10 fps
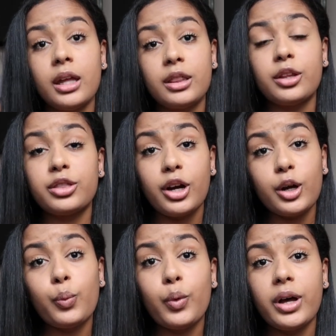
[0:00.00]
The
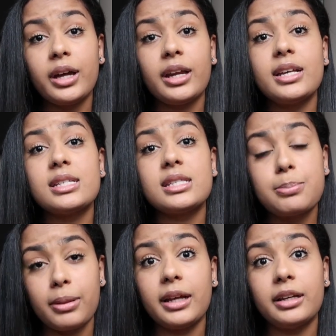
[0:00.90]
third one is
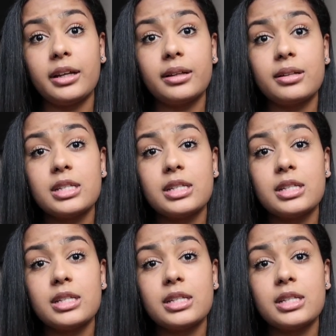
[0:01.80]
Splenda.